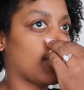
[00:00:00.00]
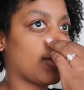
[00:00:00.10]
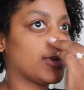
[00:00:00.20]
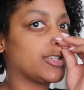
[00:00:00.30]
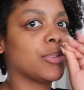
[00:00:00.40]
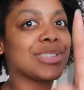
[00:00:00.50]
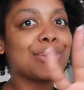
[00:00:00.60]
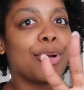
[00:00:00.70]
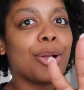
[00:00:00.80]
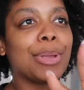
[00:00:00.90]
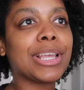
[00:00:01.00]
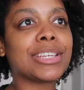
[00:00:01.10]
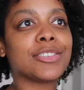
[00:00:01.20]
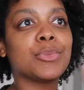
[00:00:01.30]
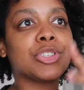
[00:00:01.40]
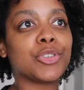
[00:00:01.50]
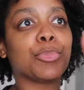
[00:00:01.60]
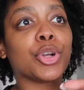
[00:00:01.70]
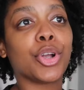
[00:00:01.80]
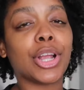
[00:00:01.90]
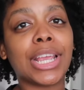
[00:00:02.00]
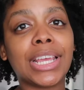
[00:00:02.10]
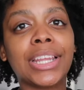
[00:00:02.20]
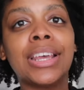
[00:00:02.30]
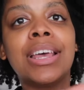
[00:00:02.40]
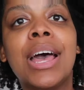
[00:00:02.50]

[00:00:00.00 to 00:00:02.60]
why we chose the apartment because it was super green.